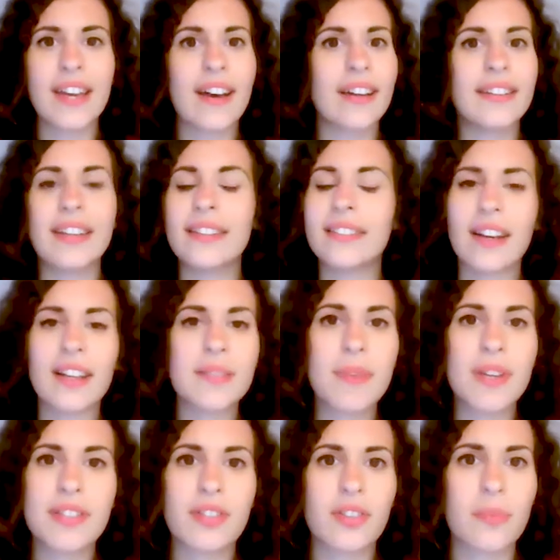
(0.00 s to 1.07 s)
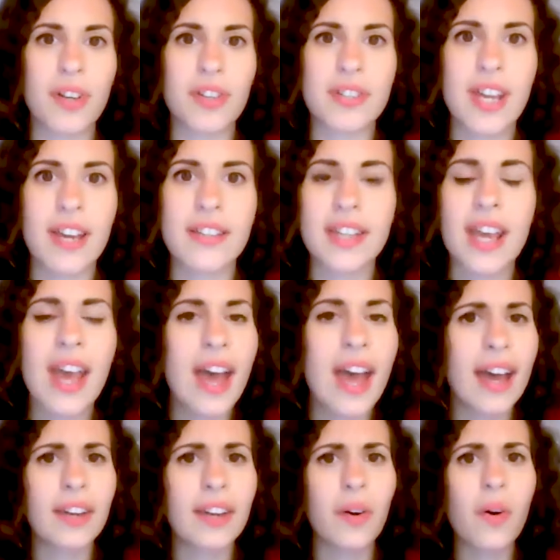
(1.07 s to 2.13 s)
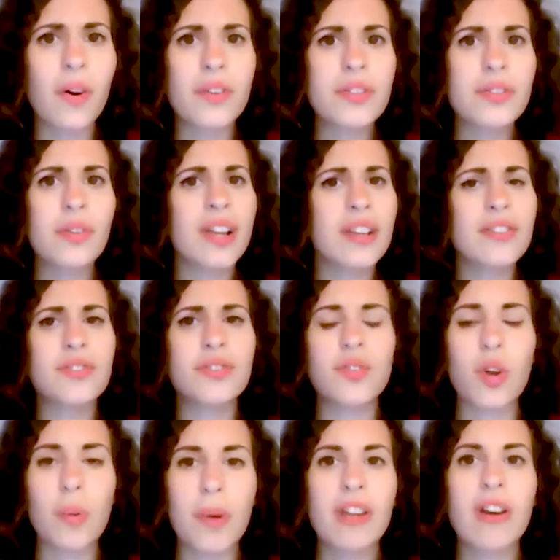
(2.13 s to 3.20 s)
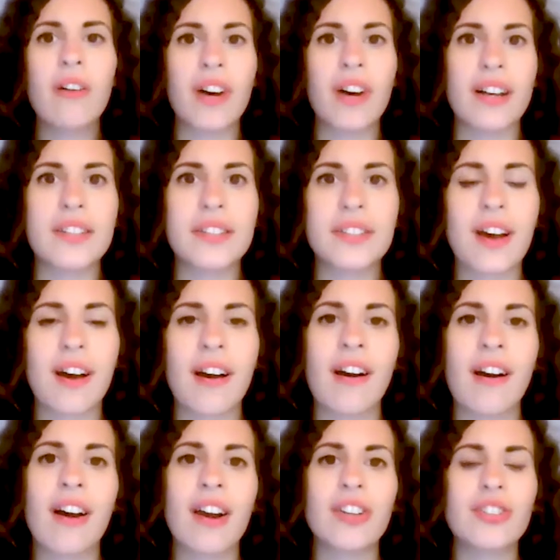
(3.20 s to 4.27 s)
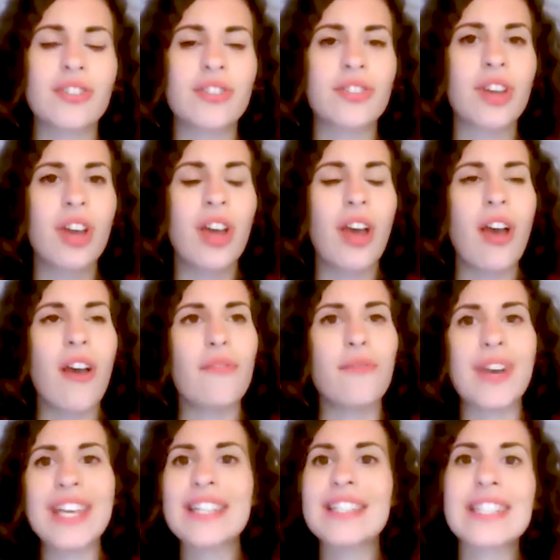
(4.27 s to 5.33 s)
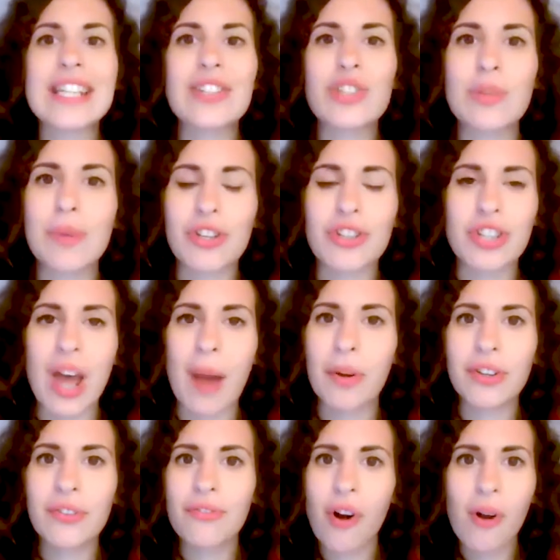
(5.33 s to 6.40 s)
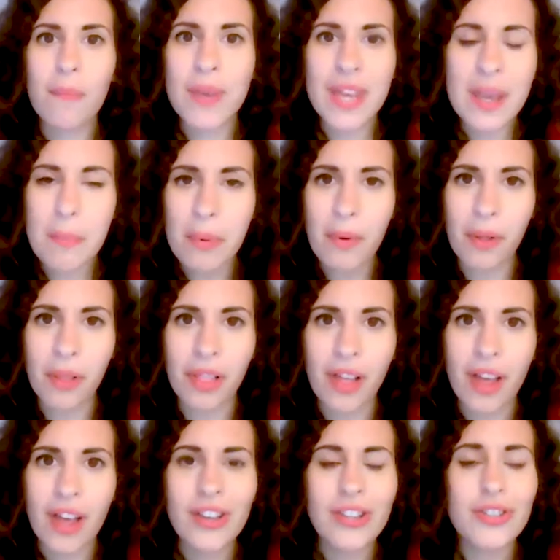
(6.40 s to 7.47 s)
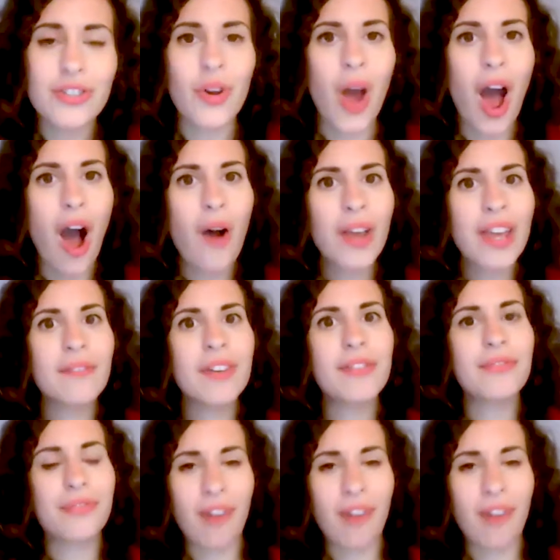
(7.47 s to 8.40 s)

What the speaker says: Yeah, that does make so much sense. And it also, like, so many of us are just wasting too much time on the wrong people. So how can